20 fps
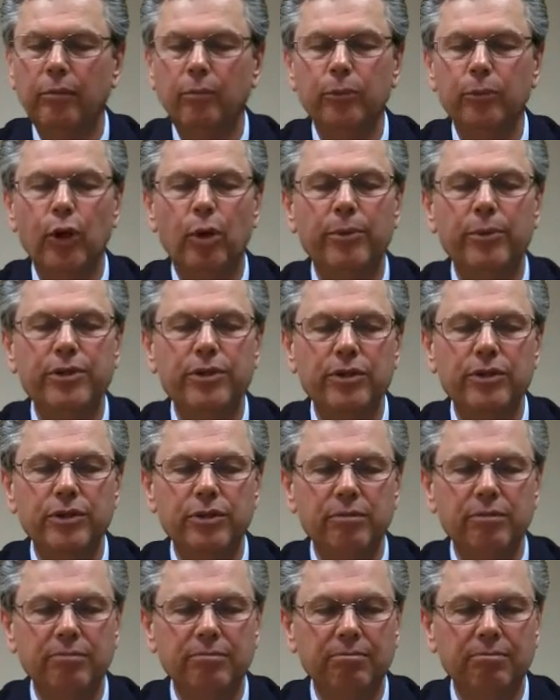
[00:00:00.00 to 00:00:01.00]

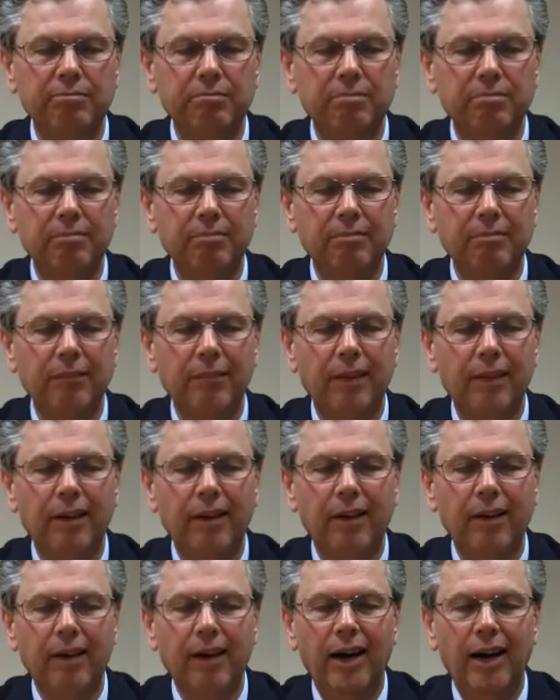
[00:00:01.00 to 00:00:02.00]
Promises.
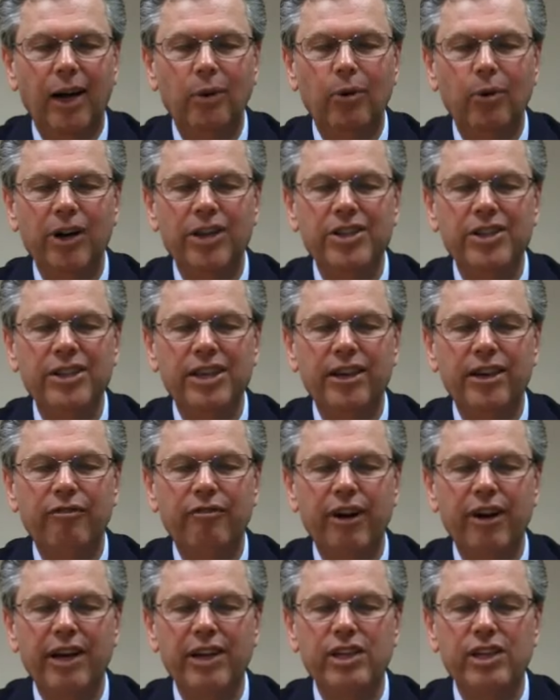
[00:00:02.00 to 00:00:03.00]
And what is the
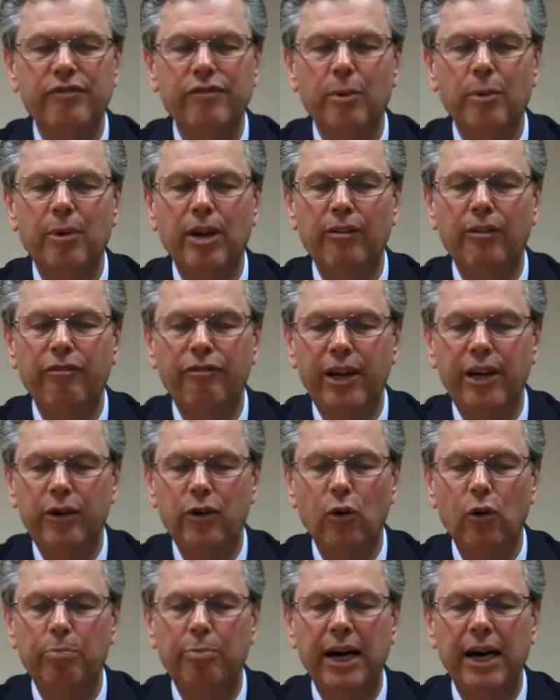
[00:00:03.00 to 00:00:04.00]
advice from our
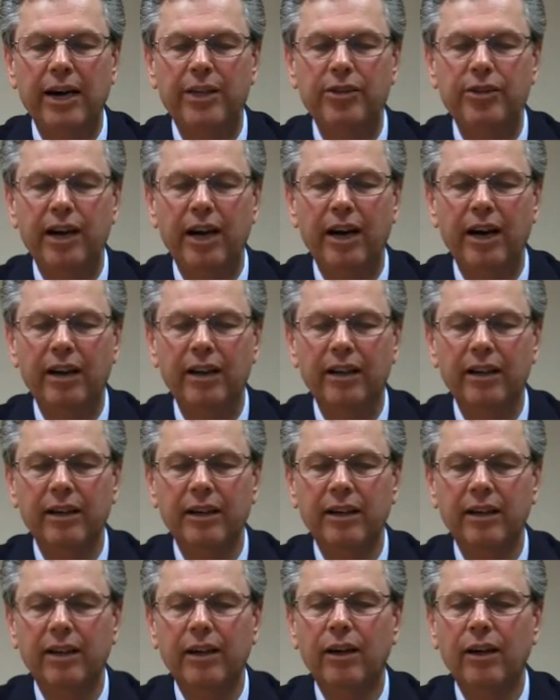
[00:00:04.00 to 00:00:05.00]
federal patriarch
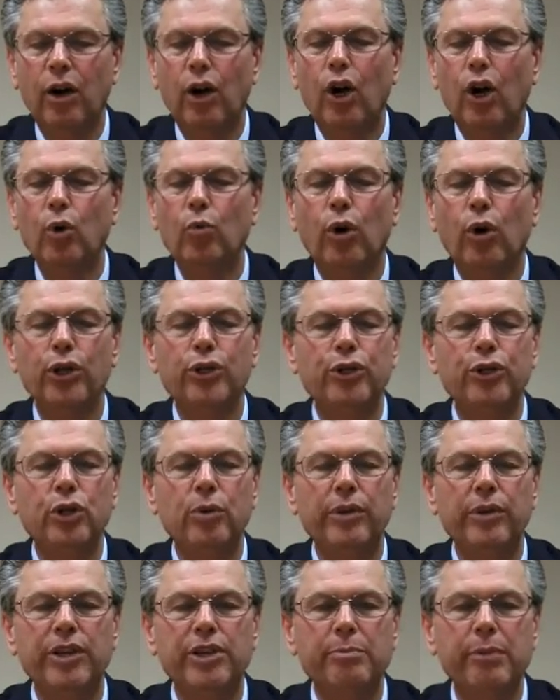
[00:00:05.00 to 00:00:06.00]
on what to do
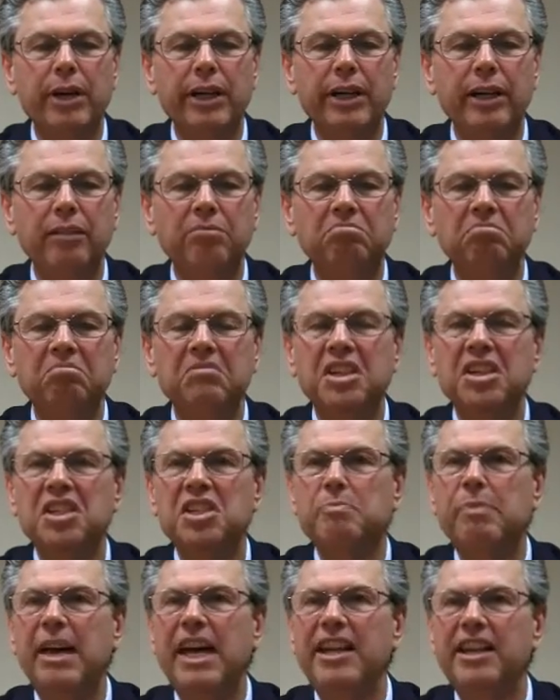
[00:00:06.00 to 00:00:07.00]
with this money?
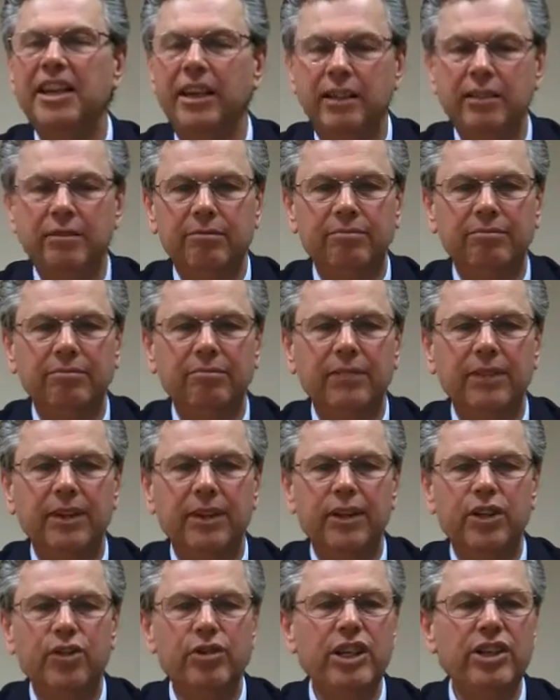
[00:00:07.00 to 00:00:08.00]
Spend it.
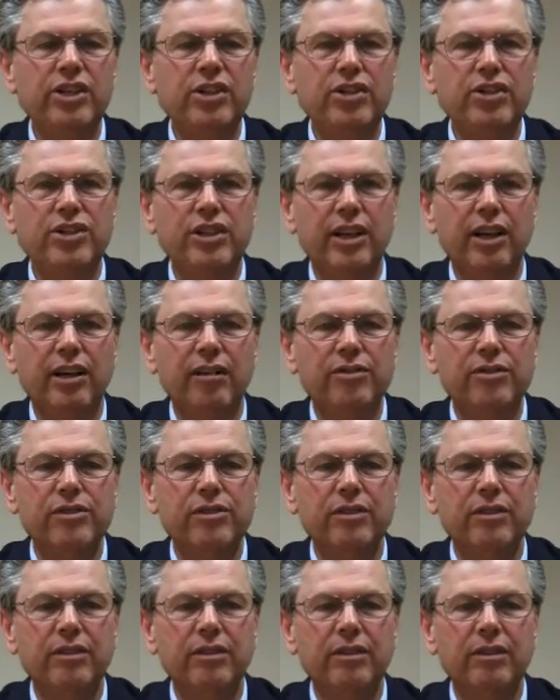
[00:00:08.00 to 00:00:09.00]
Treat
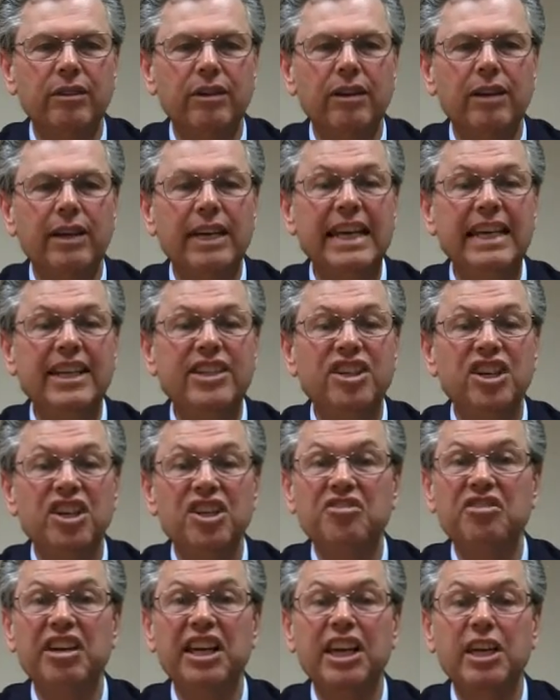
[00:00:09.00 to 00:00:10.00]
yourselves.
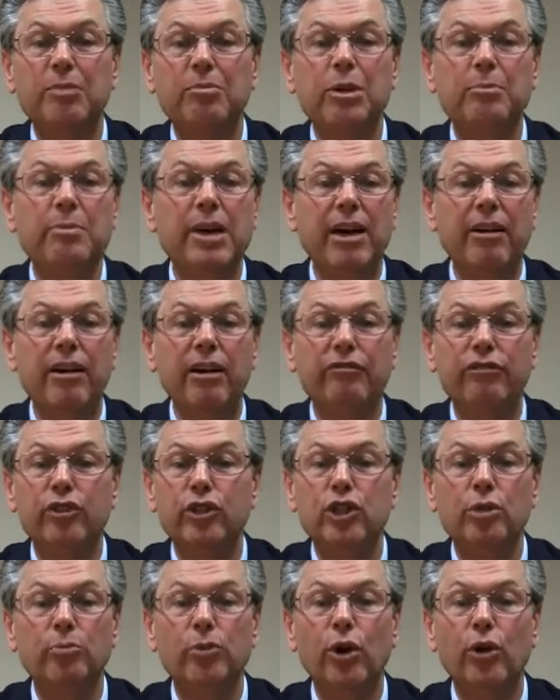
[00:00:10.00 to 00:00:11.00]
Eat, drink and be merry, for
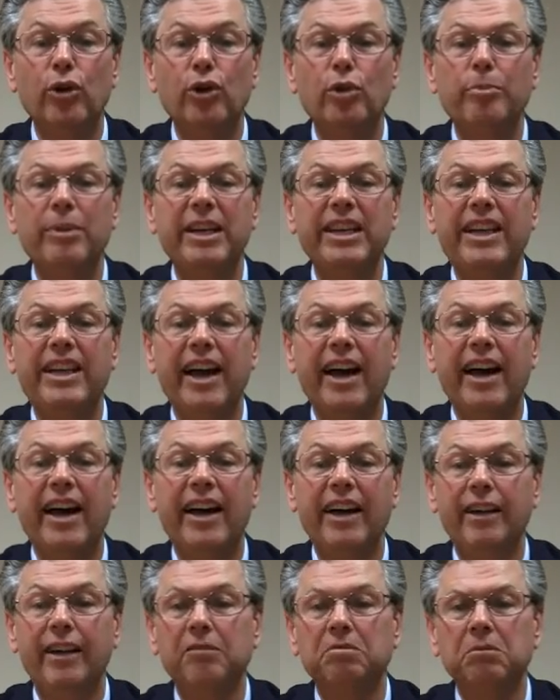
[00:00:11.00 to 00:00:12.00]
tomorrow you may
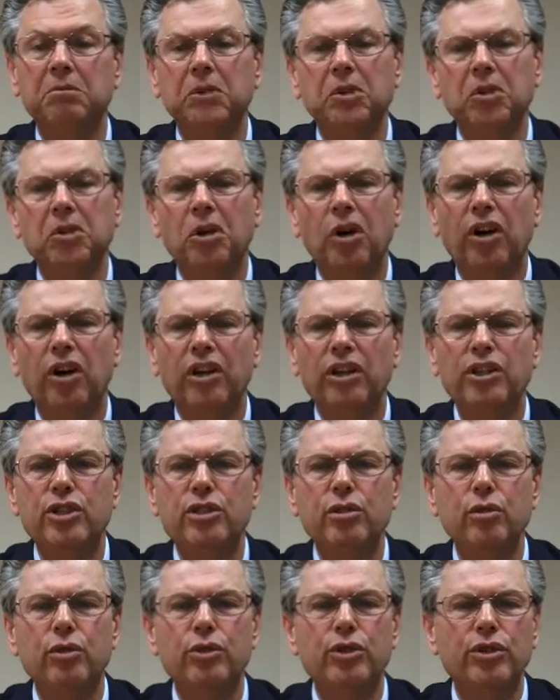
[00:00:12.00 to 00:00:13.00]
die, or at
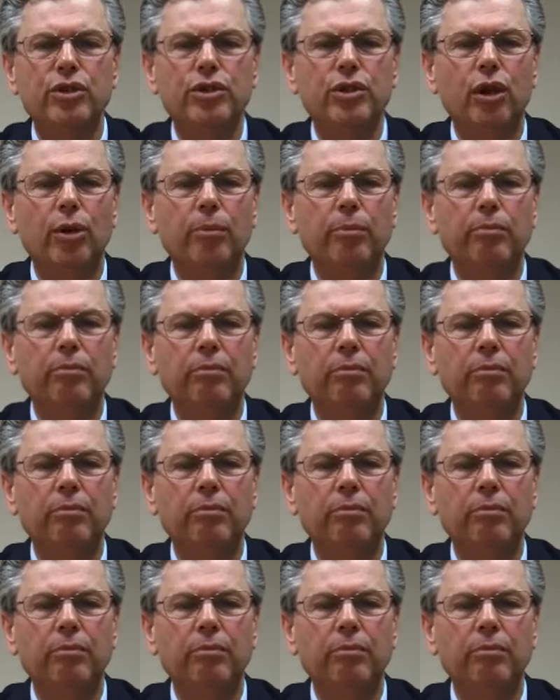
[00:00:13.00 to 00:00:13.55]
least lose your job.